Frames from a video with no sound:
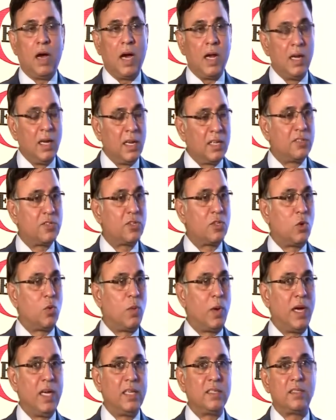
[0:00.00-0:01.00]
Unless
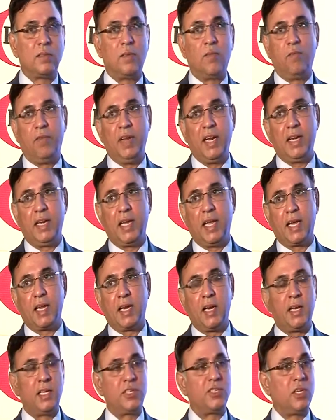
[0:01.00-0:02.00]
otherwise, we
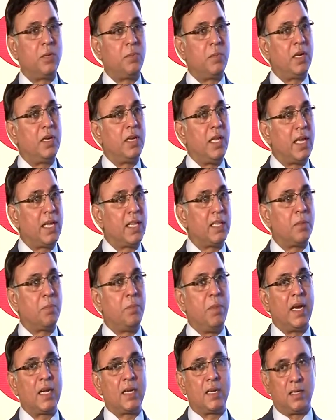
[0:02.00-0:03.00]
take leadership and taking the
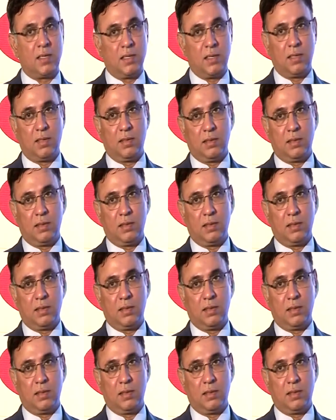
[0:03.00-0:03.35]
baton.